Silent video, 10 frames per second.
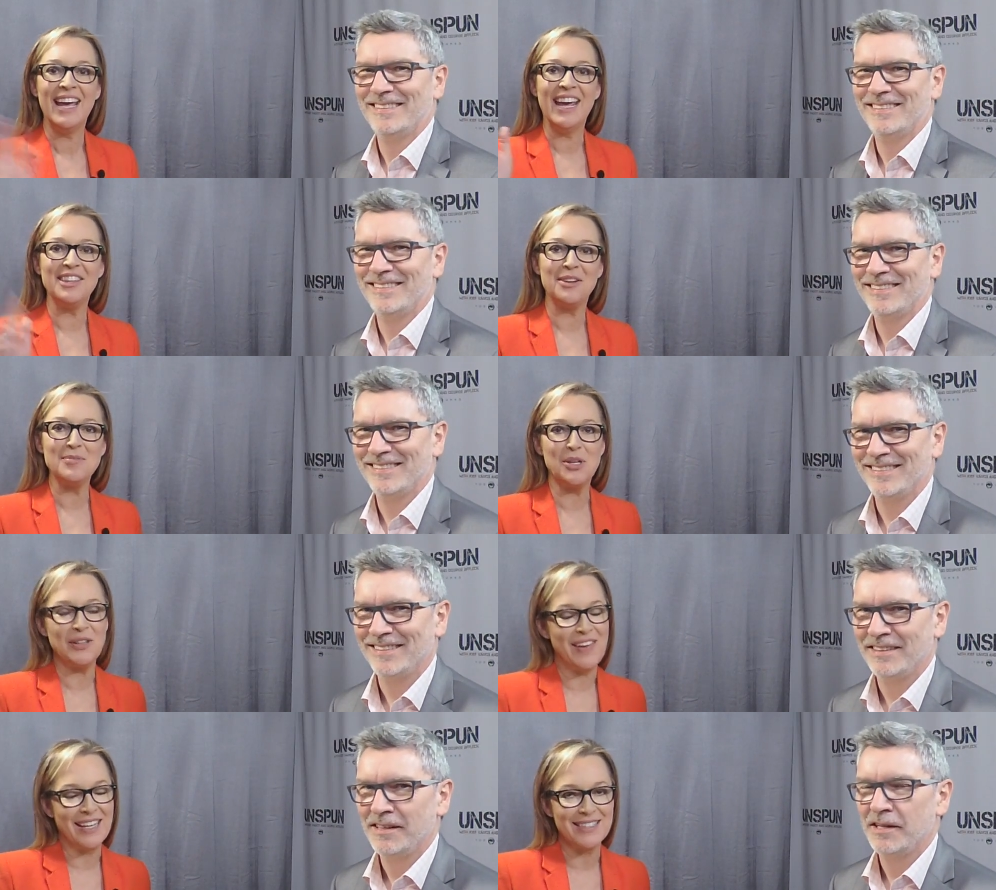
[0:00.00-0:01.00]
Speaker 1: Hey there, I'm
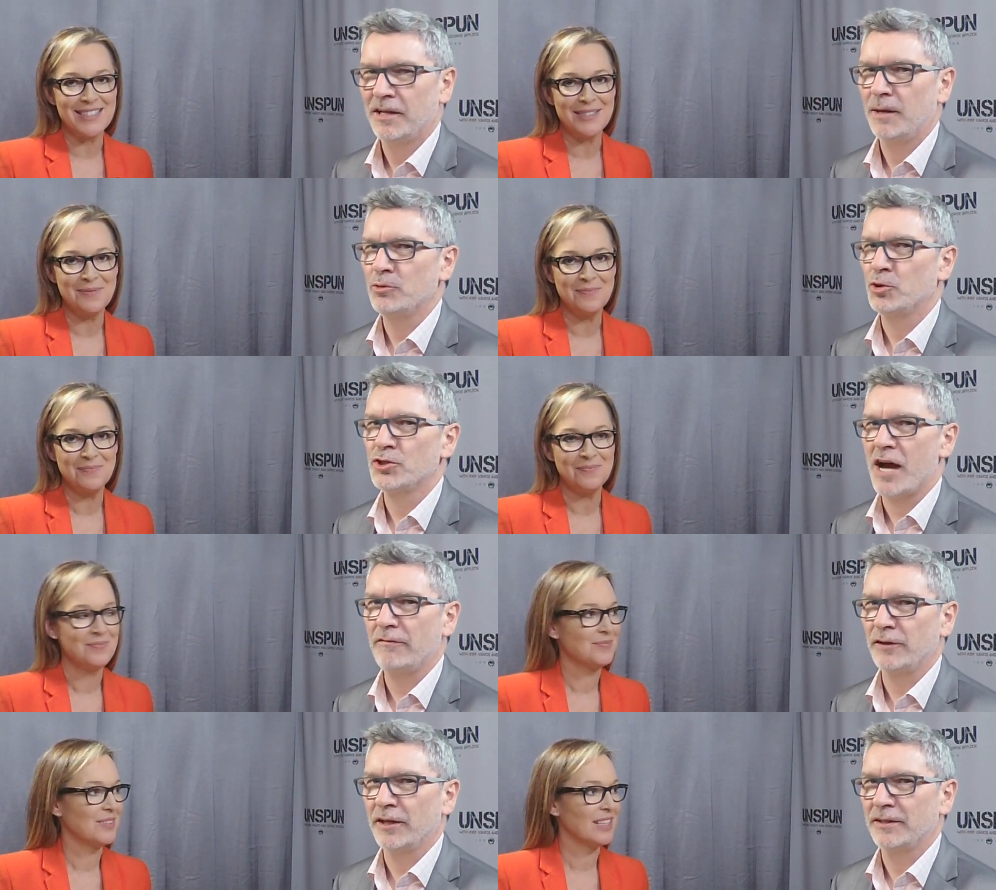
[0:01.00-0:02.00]
Jody Vance.
Speaker 2: I'm George
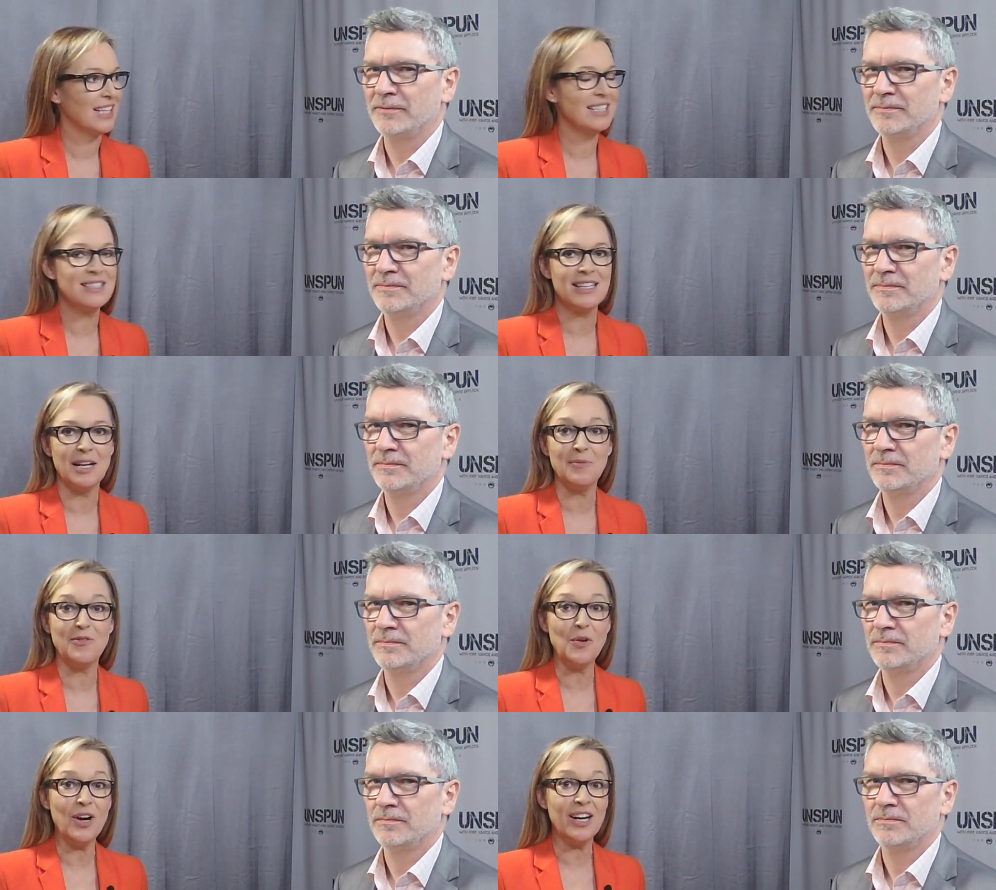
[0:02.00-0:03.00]
Affleck.
Speaker 1: And it's time
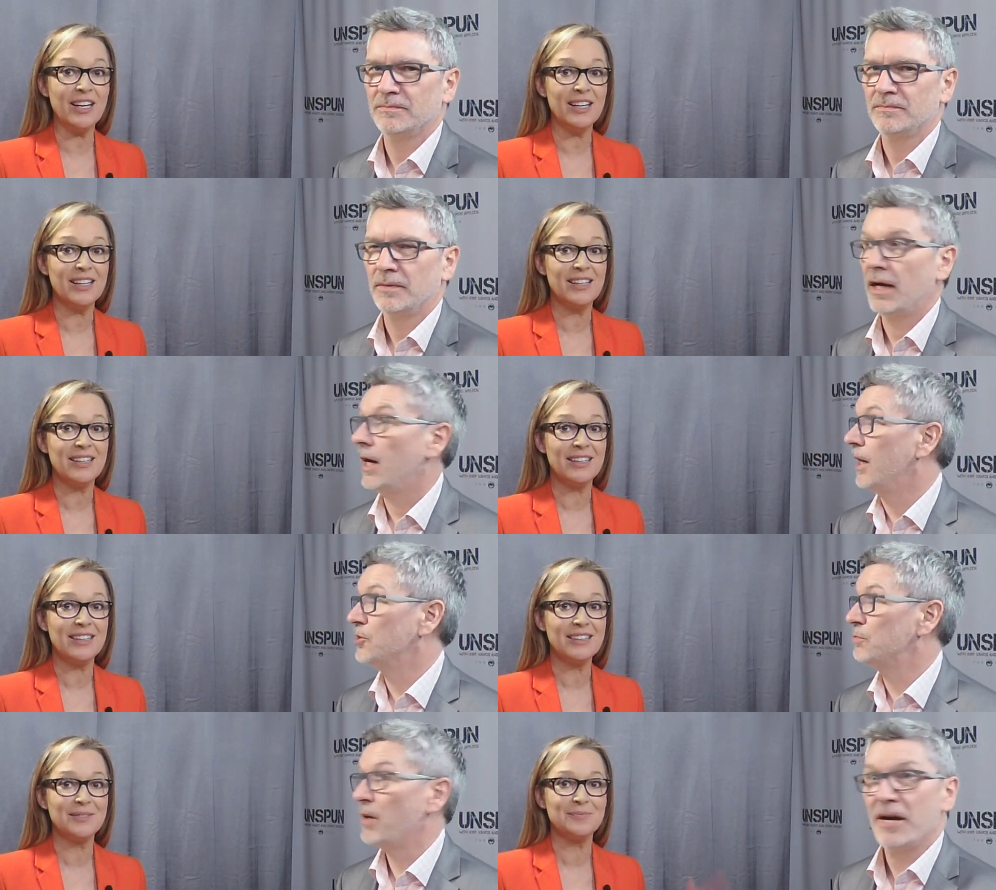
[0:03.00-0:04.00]
for...
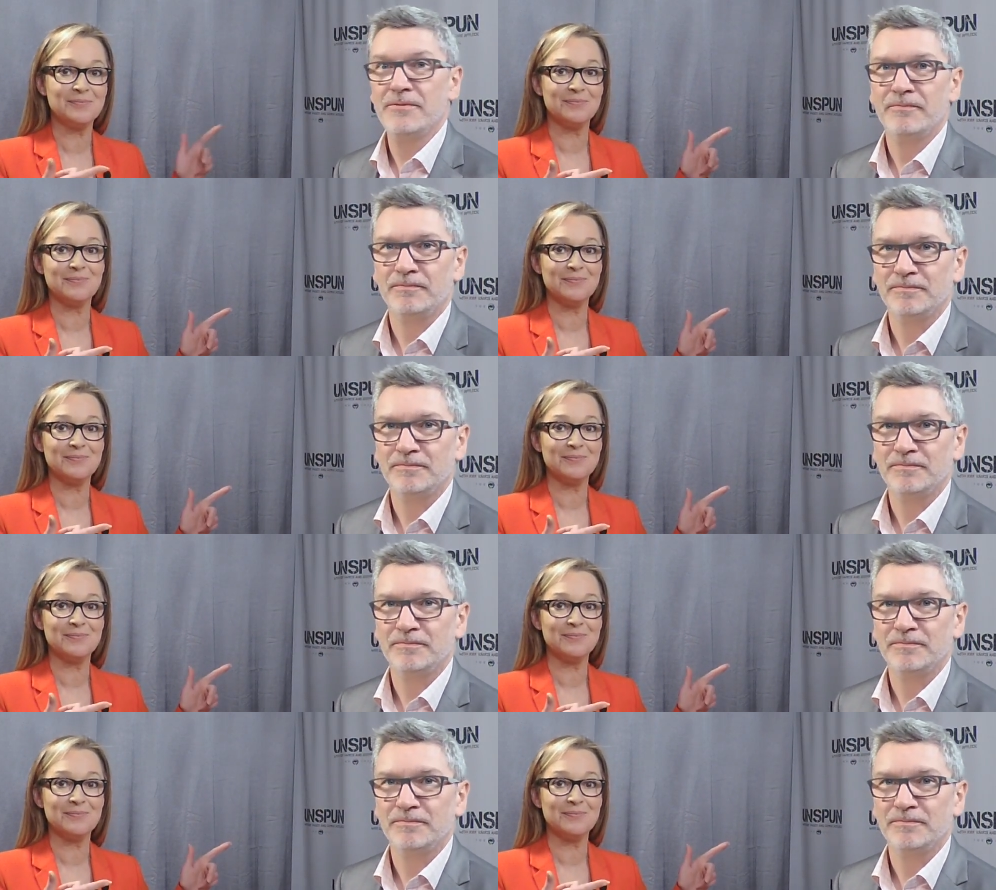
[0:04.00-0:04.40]
Speaker 2: Unspun.